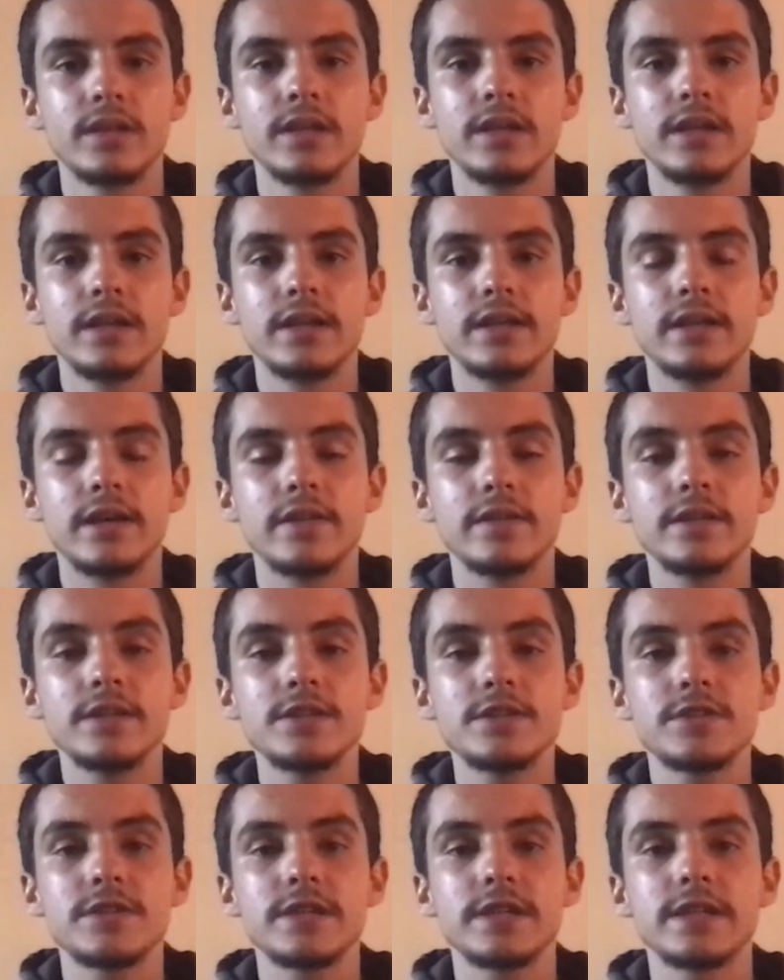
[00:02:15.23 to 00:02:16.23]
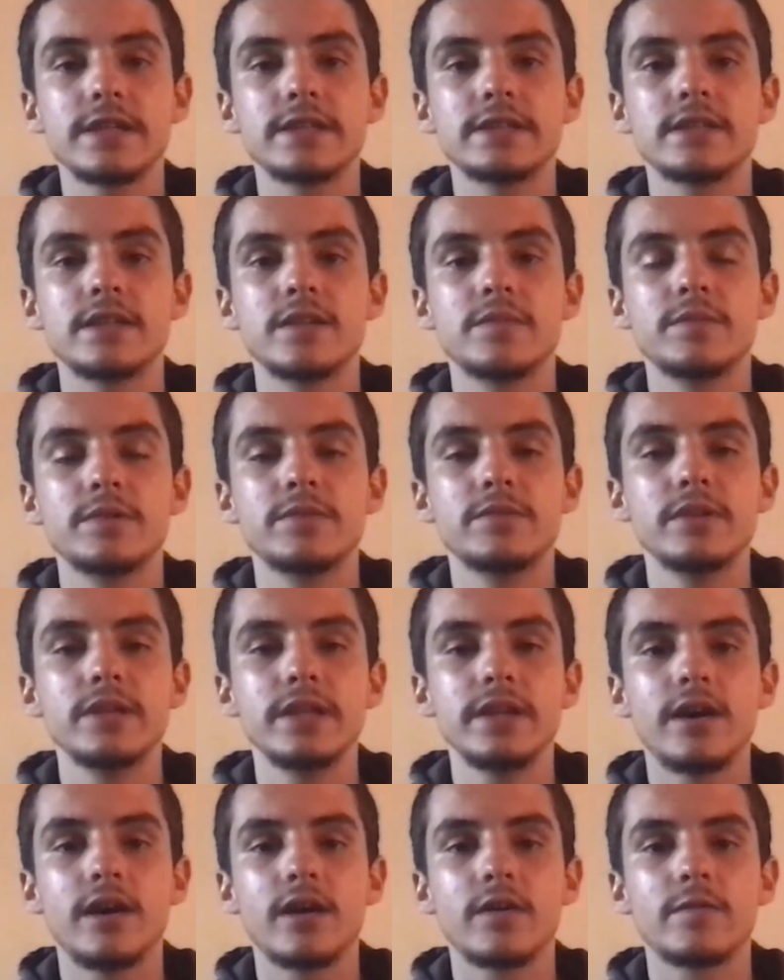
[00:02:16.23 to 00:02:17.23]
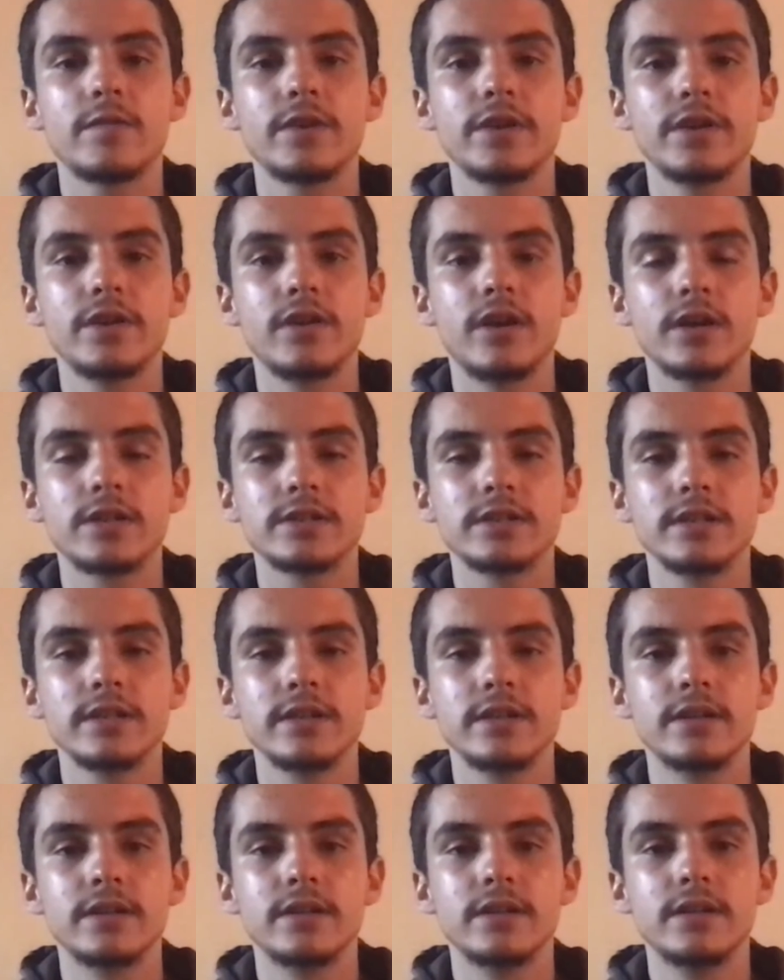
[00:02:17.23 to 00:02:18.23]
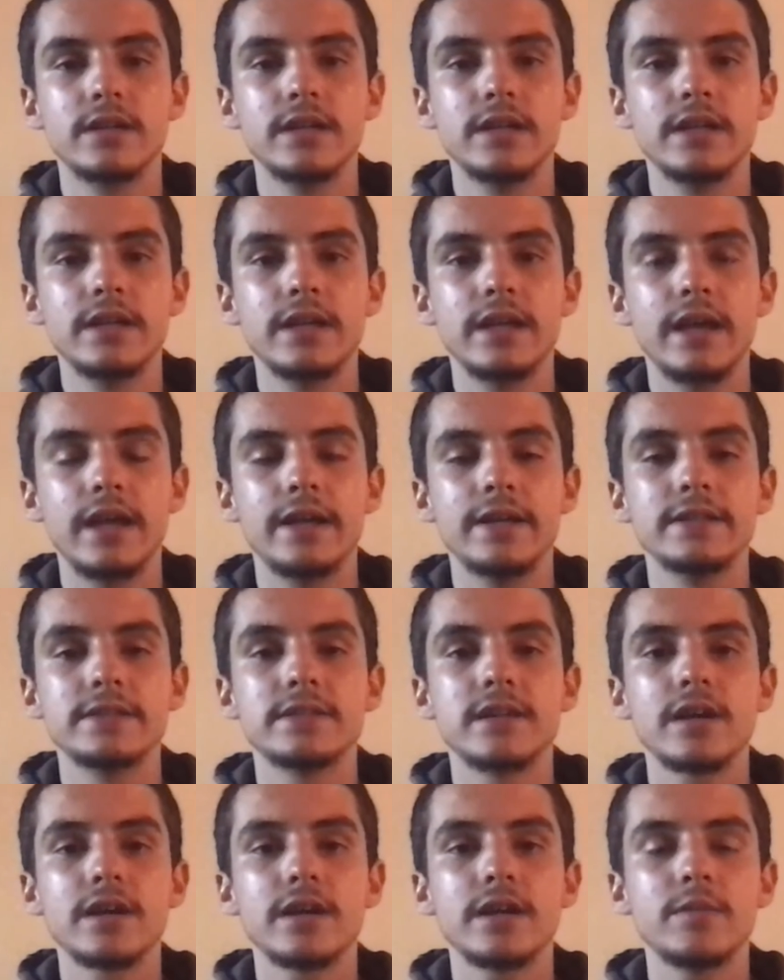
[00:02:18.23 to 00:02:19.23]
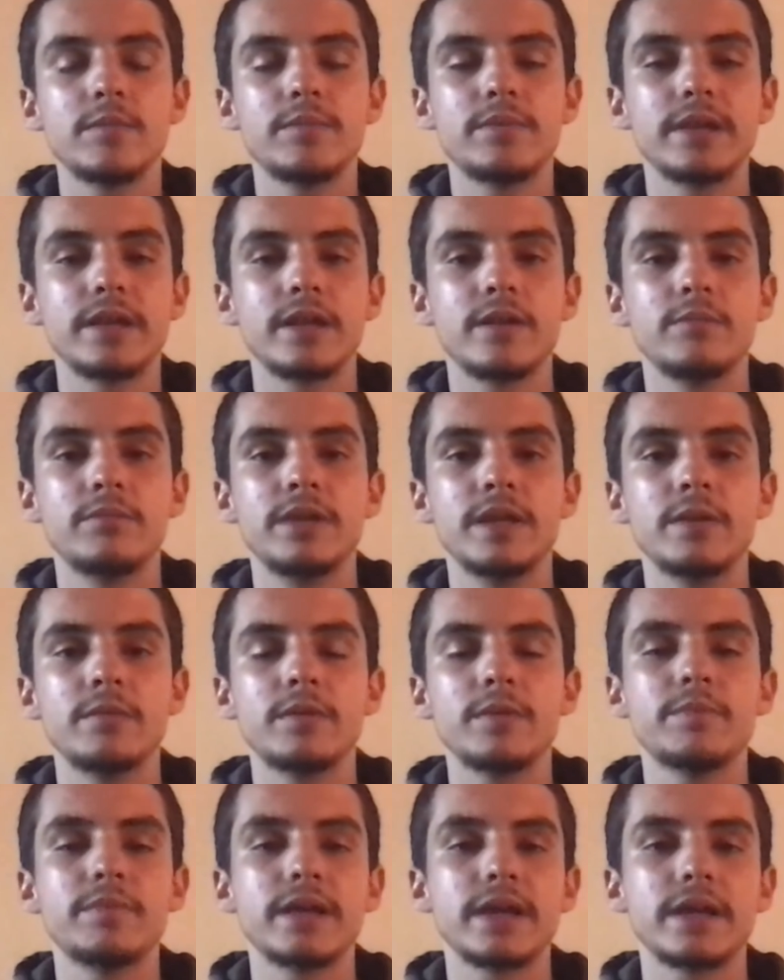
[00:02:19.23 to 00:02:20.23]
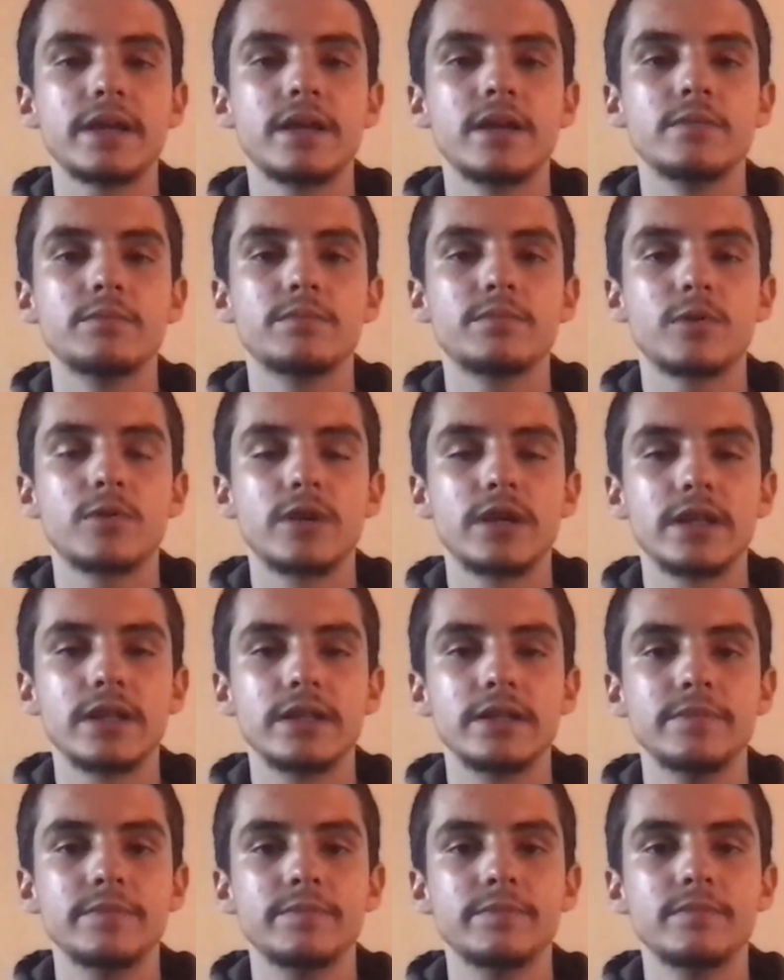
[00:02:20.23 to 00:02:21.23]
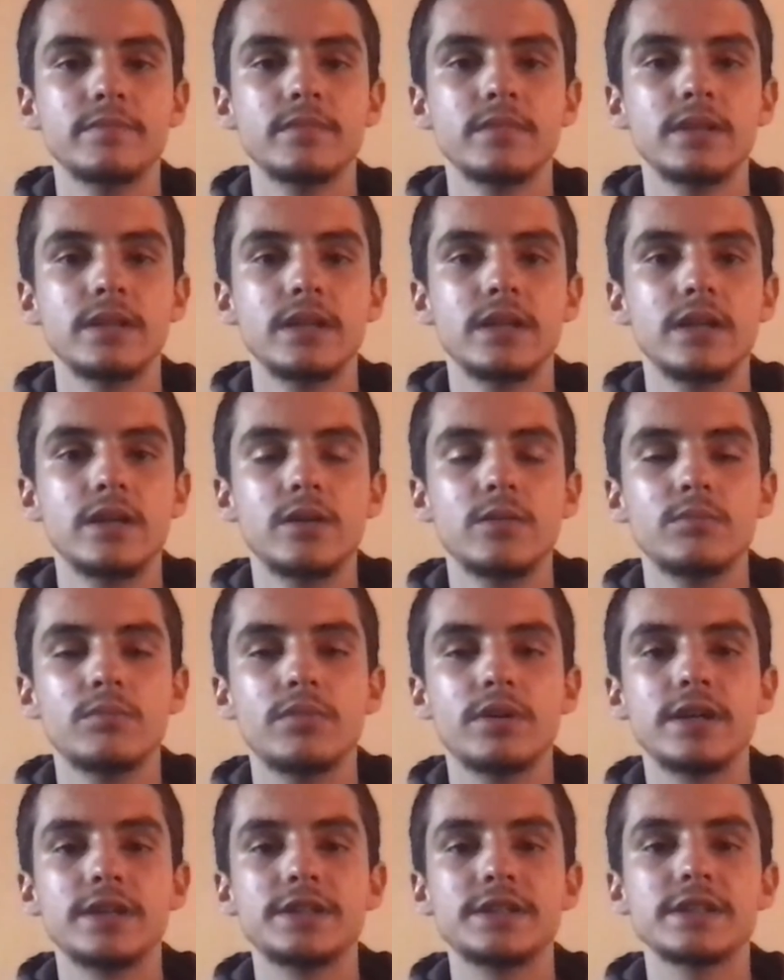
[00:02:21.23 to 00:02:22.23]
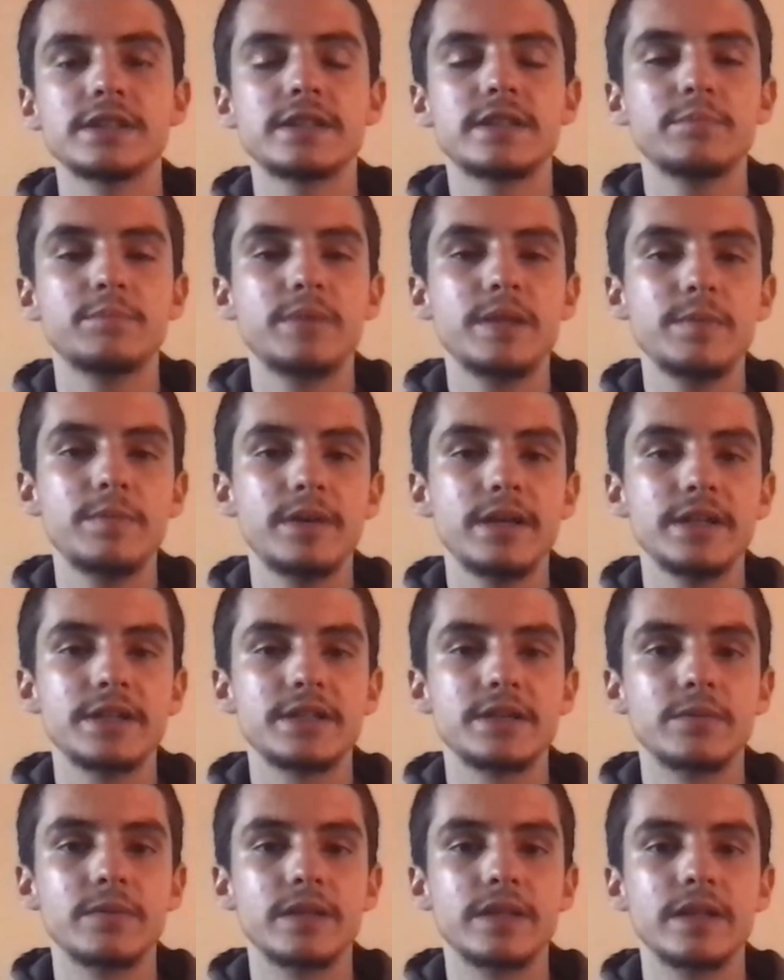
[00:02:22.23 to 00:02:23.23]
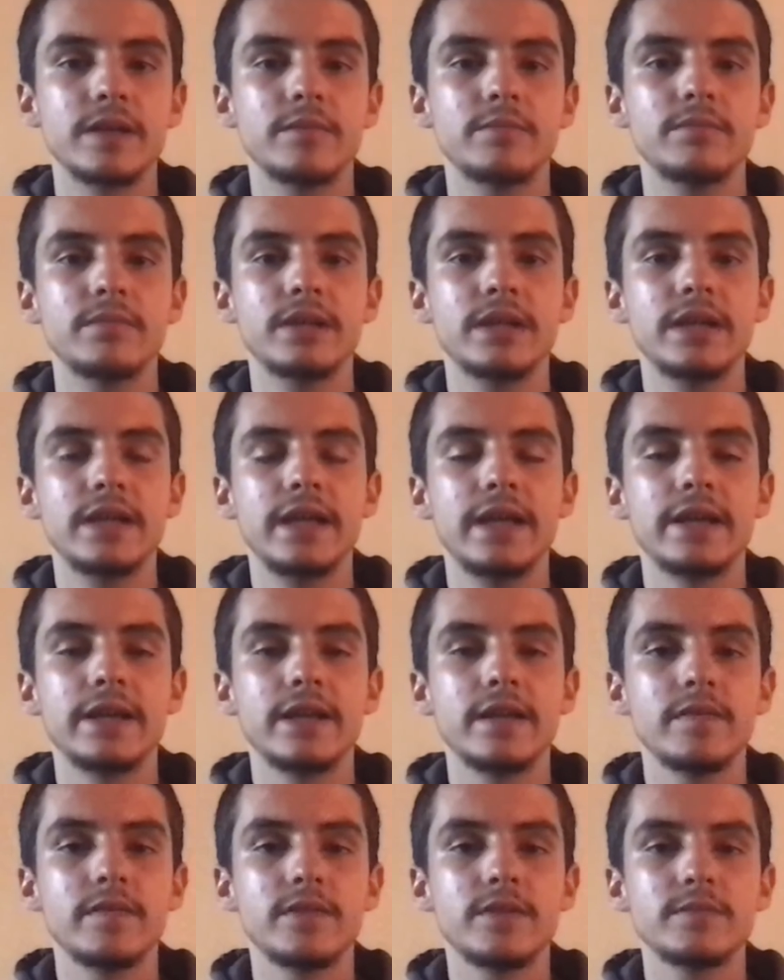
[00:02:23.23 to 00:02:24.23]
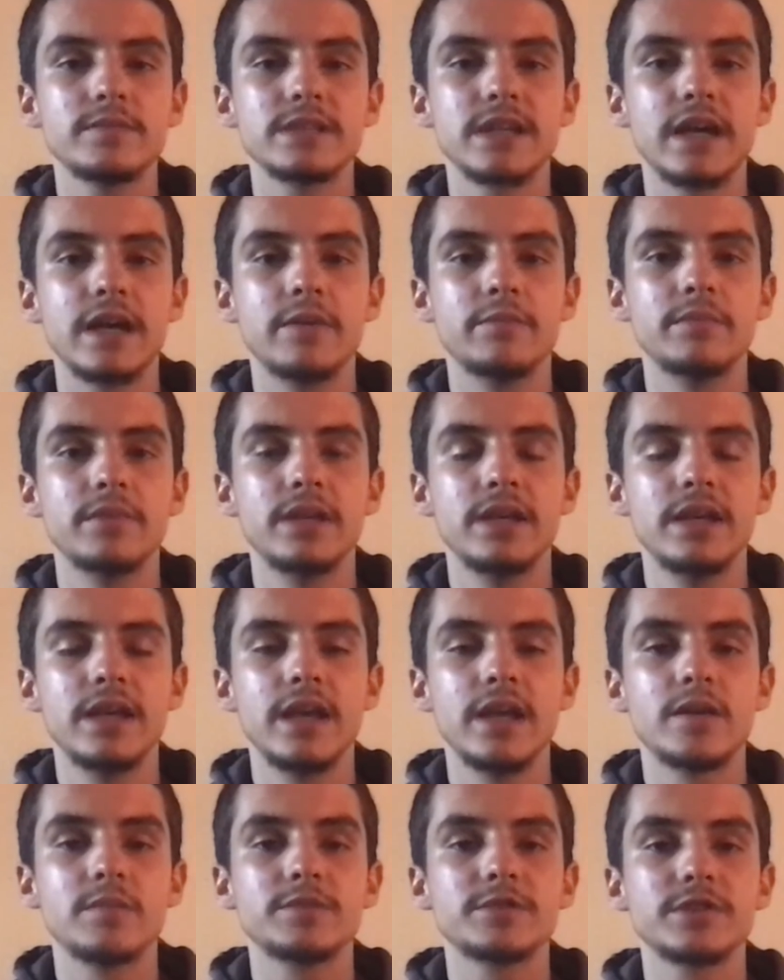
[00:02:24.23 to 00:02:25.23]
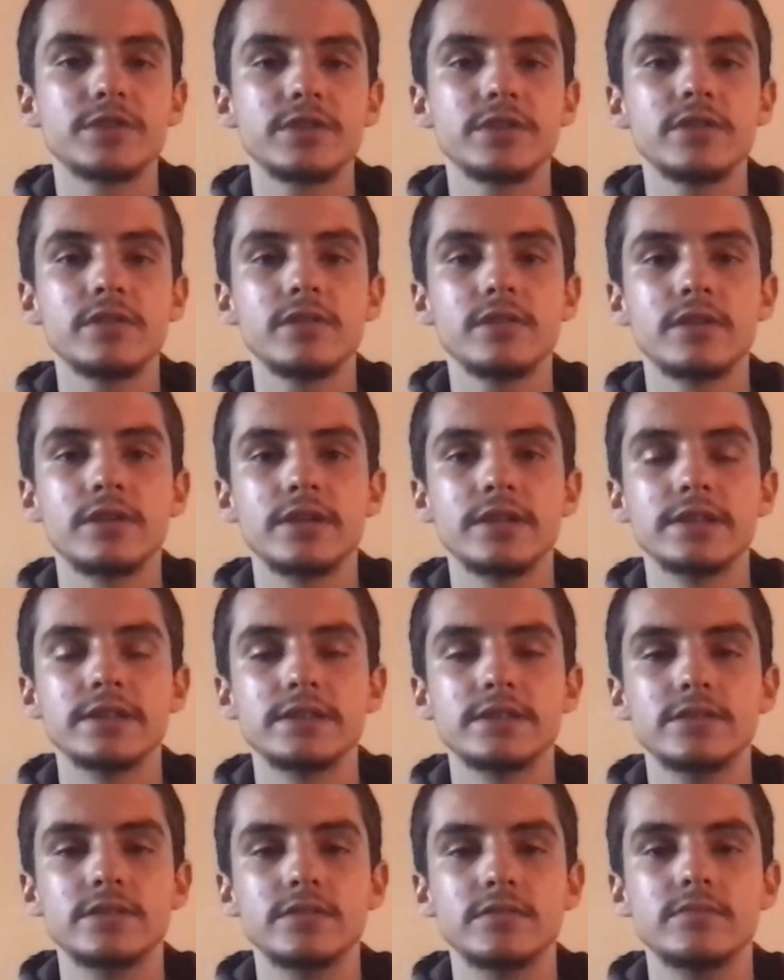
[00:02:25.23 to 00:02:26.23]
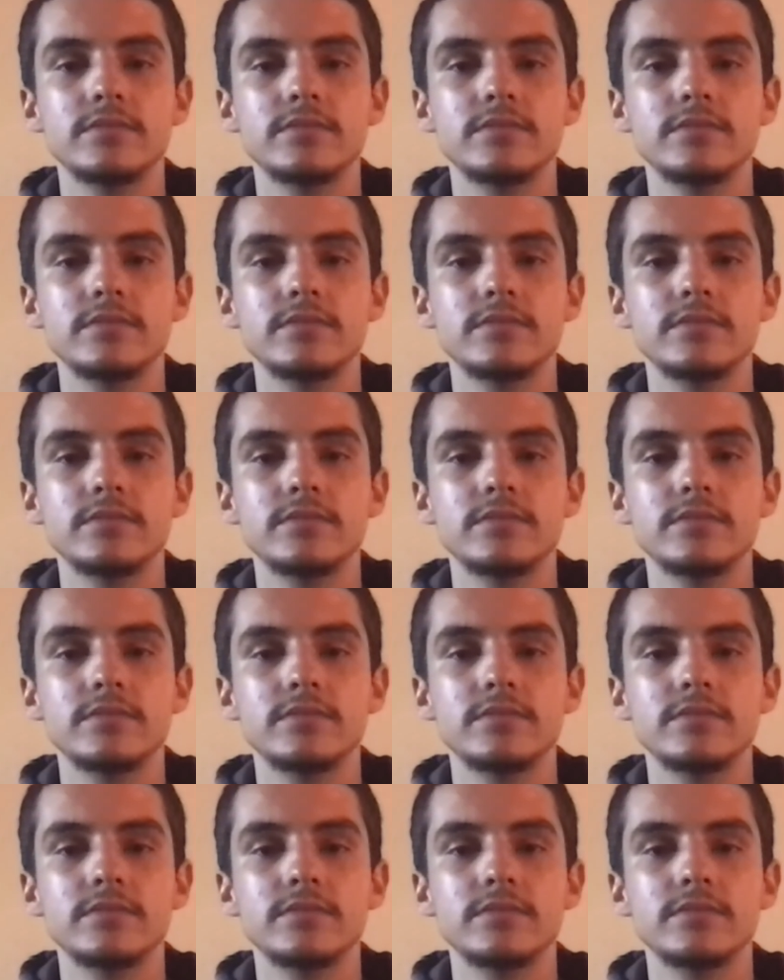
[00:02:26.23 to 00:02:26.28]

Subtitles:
Now this trick is going to be really hard for your dog to learn, and it's not going to be able to pick it up quickly. But just be patient with them and give them time, and I'm sure they'll learn it soon.